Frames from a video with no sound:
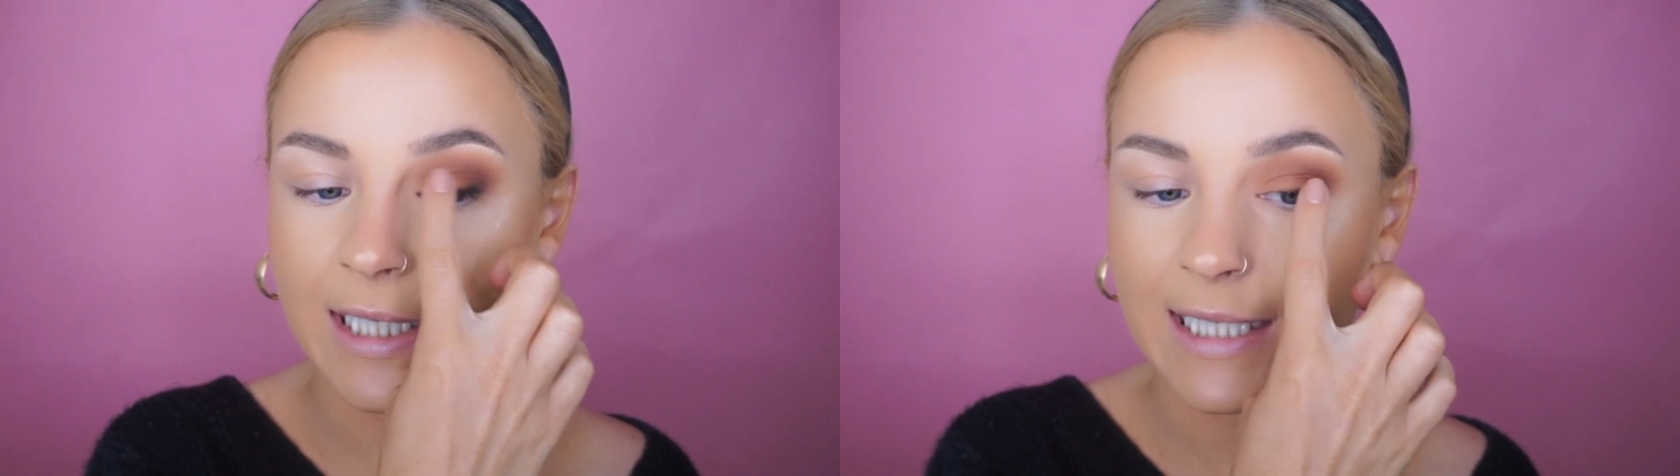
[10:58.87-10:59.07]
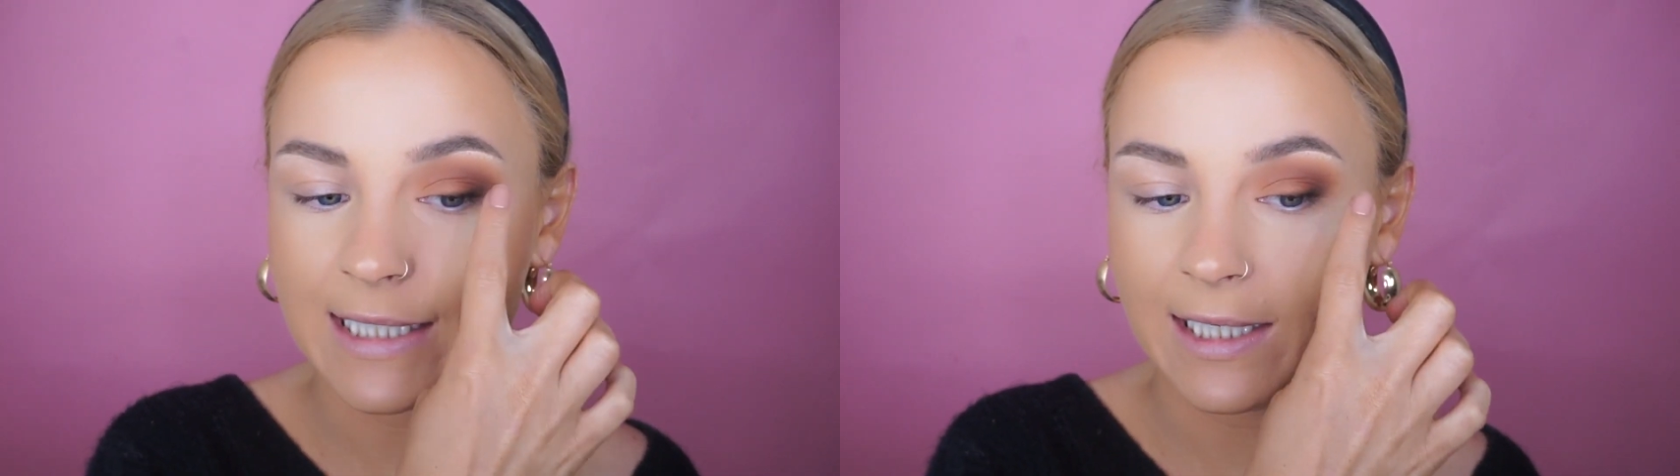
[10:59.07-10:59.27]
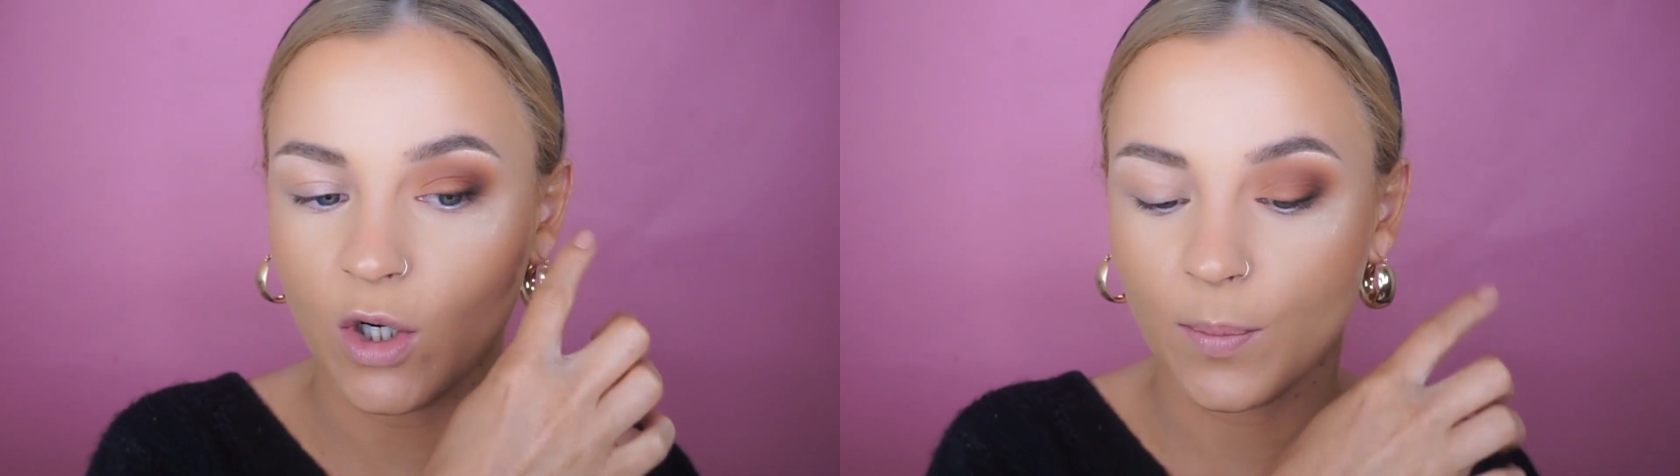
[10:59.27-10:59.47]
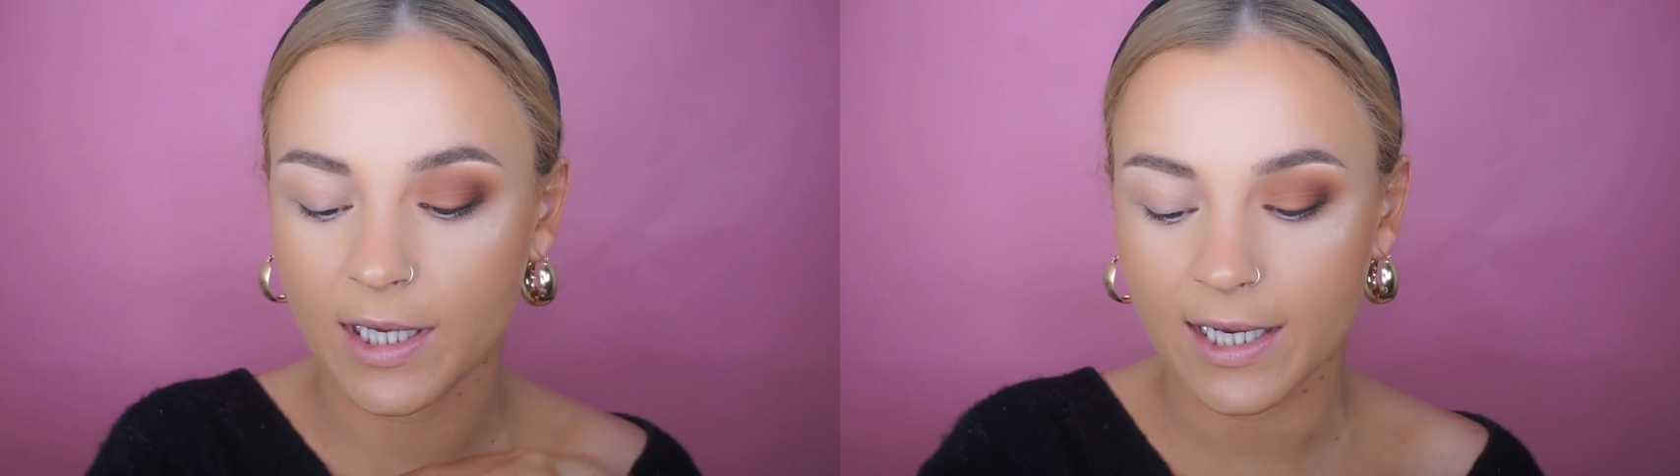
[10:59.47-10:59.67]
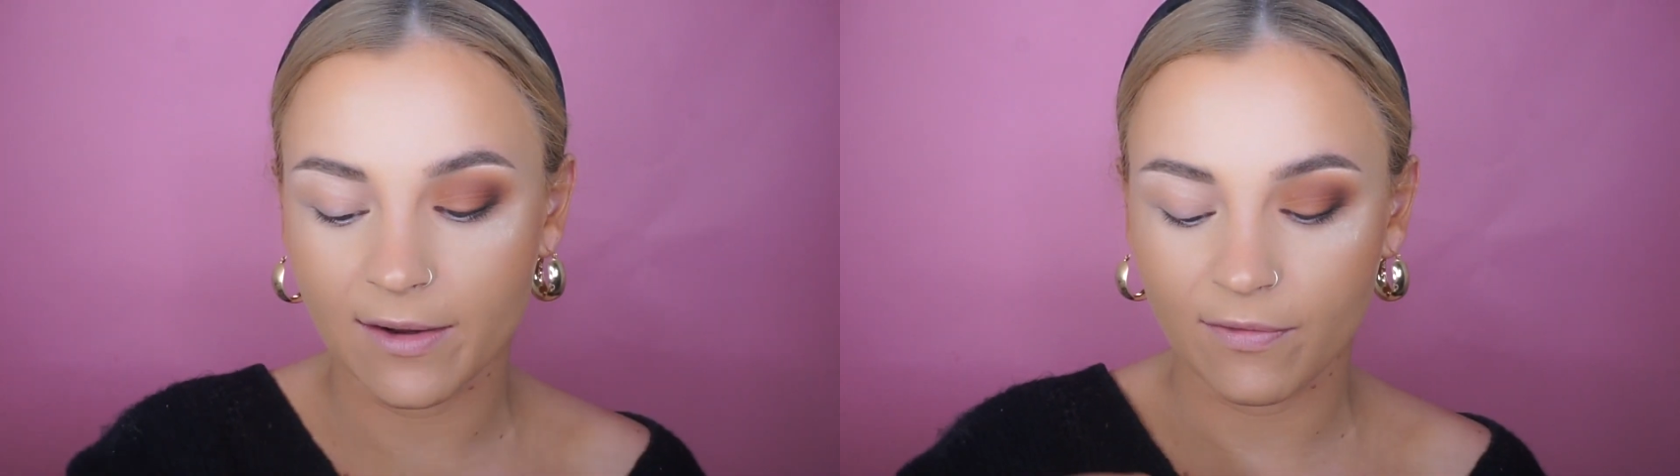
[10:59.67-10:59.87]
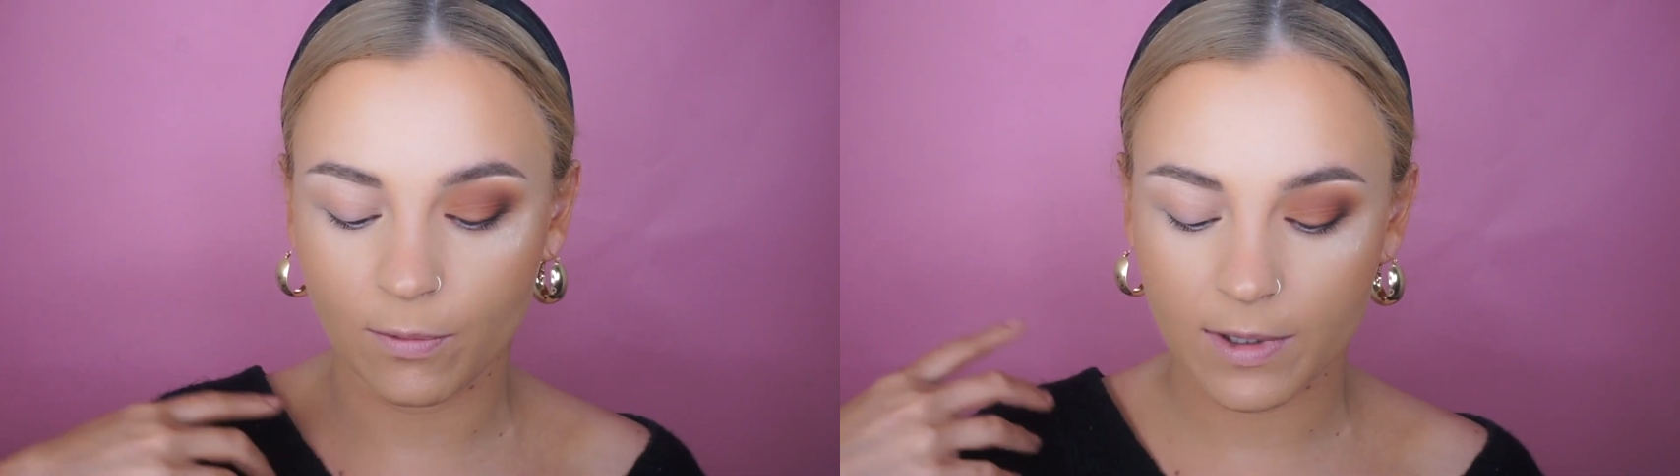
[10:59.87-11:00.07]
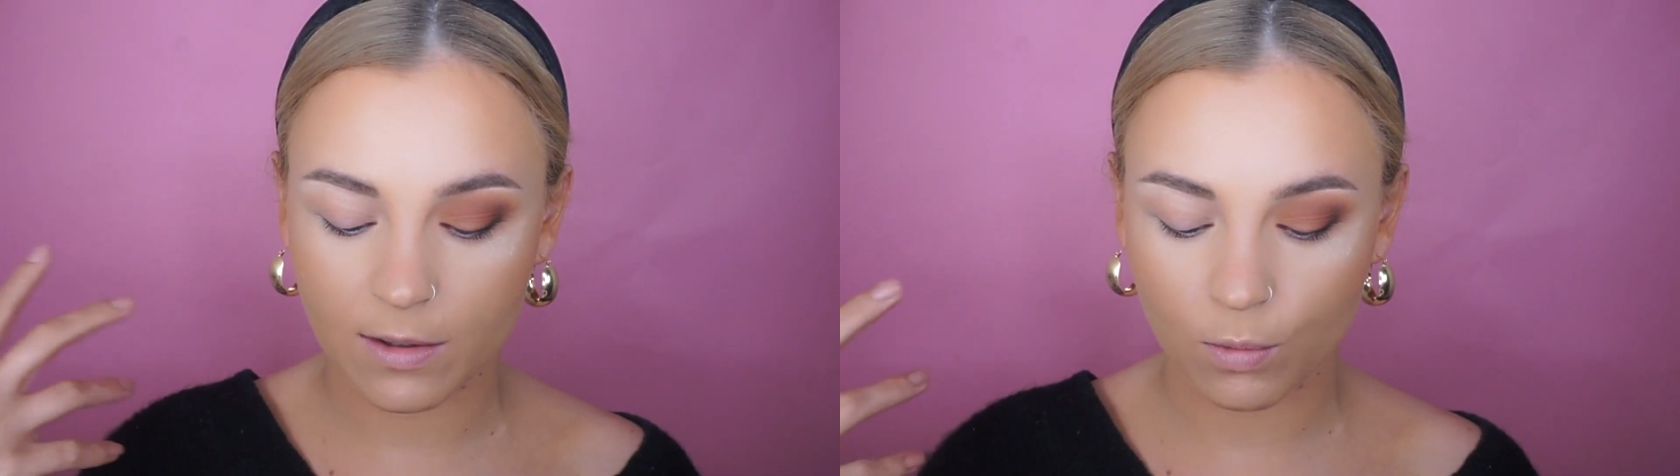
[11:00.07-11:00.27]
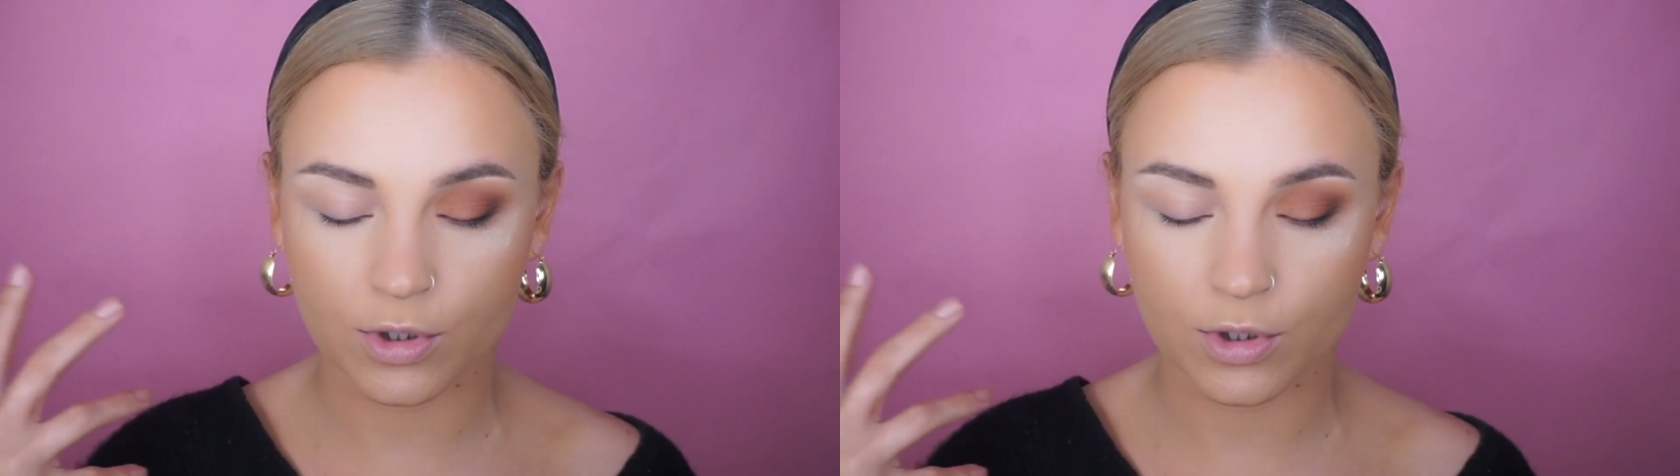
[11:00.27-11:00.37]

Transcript: lid a little bit, if we